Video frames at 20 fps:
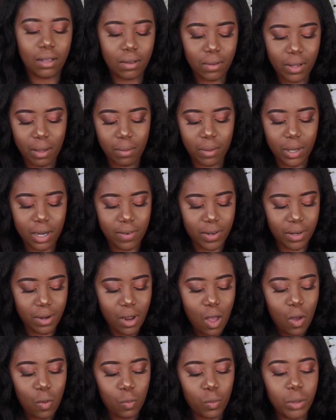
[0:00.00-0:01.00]
Okay, whatever.
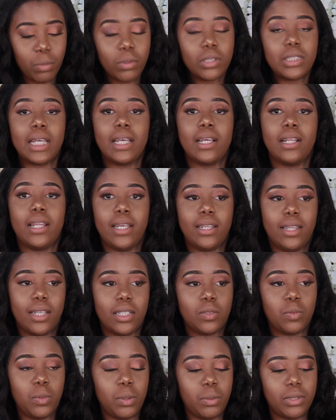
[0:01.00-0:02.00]
We will take it like
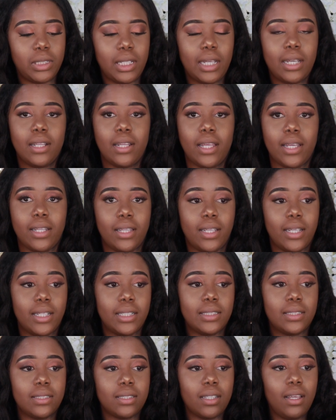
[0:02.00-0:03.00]
this. We will take it like
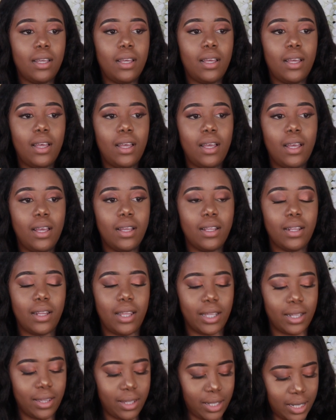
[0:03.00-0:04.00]
this.
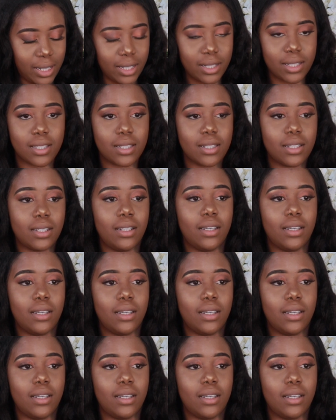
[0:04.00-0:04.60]
Like this.